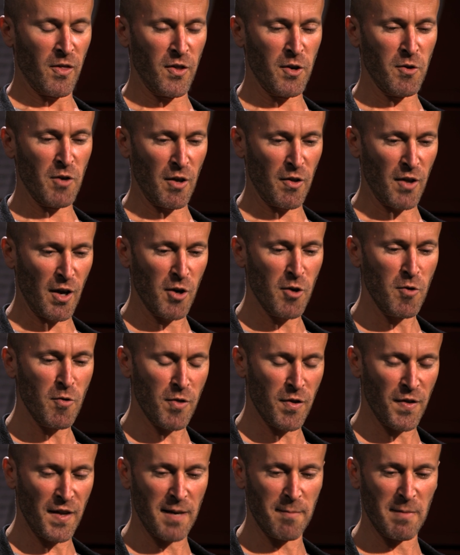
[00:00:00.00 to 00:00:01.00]
you know, the Who
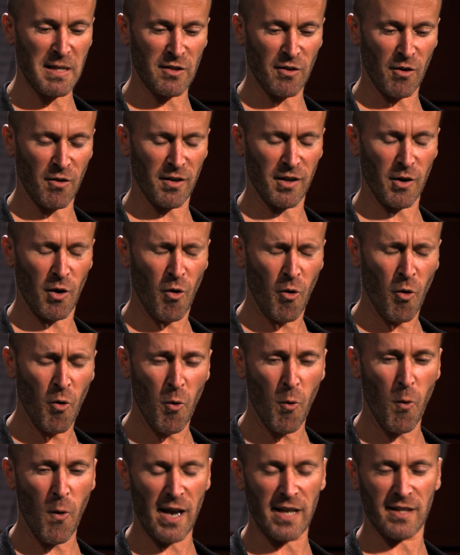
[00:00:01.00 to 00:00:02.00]
theme is
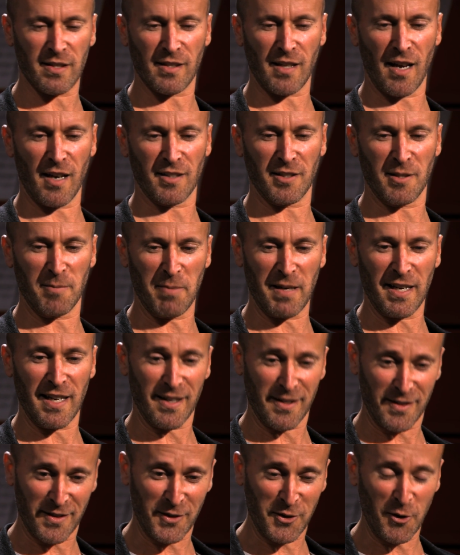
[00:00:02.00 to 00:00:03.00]
always going to
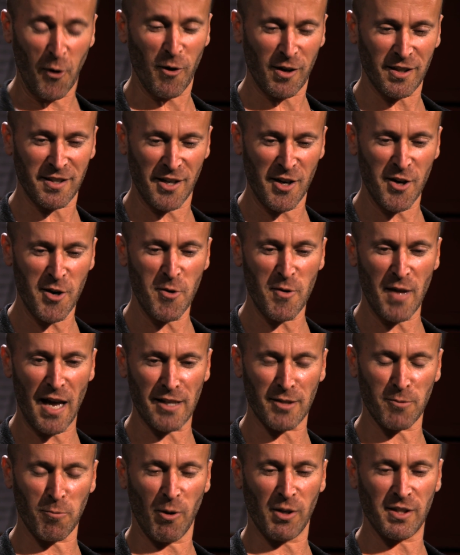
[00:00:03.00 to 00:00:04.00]
be Doctor Who.
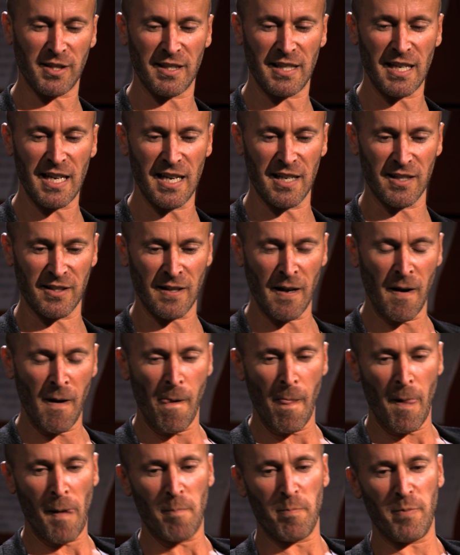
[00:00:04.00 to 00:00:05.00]
That's what it is.
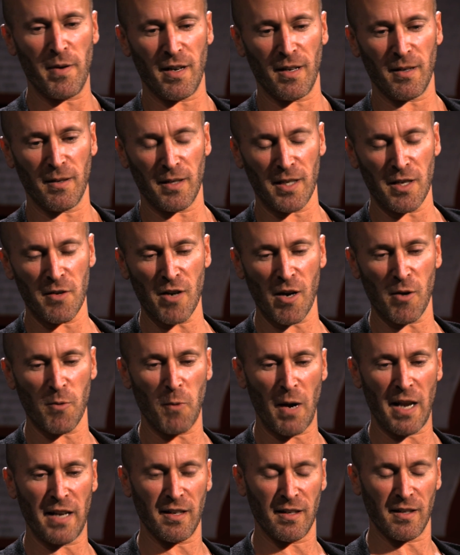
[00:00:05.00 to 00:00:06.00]
But, you know,
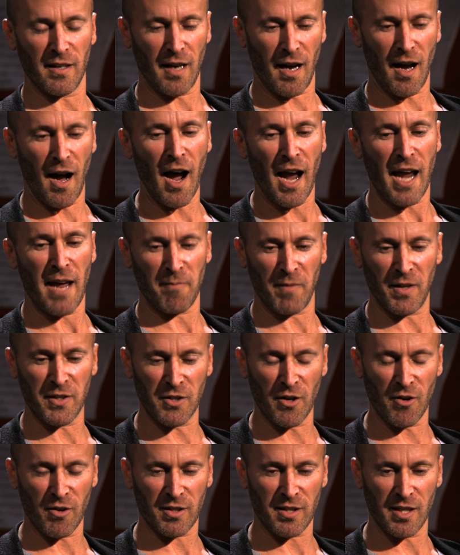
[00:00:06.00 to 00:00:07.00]
when I am the
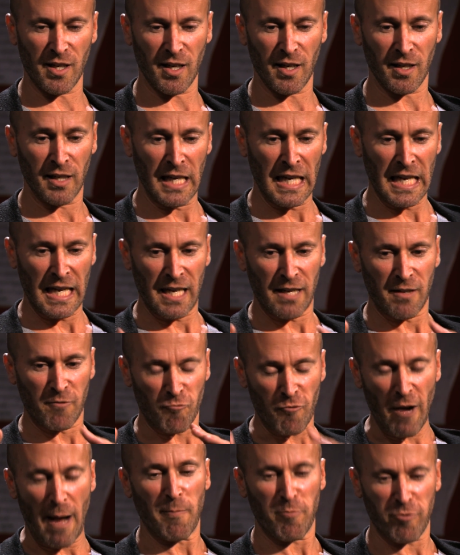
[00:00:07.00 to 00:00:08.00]
Doctor
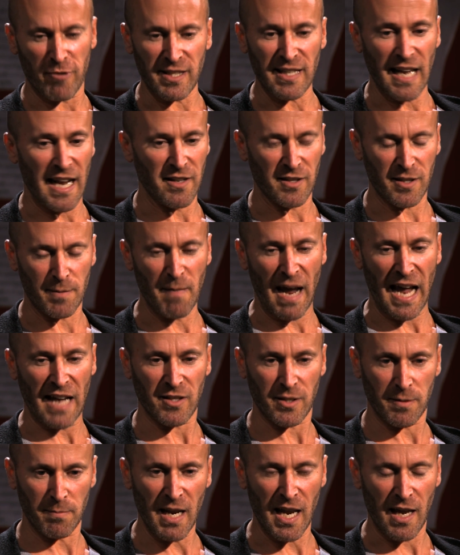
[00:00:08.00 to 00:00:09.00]
represents Matt
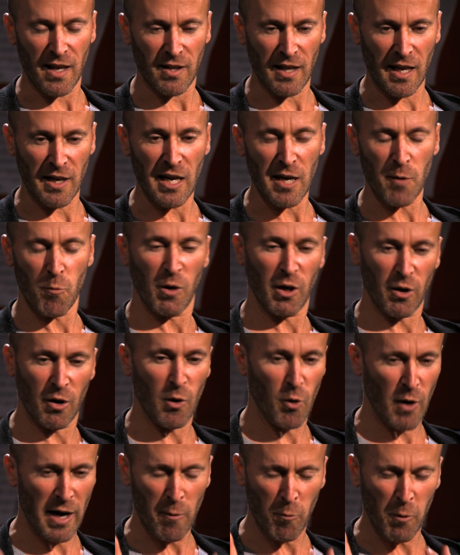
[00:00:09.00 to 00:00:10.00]
Smith, and he will,
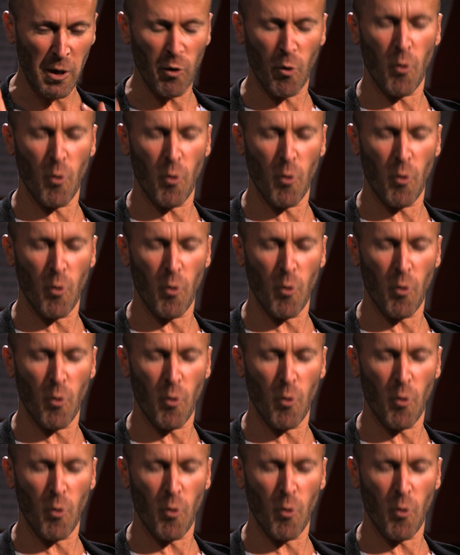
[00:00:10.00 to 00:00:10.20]
it will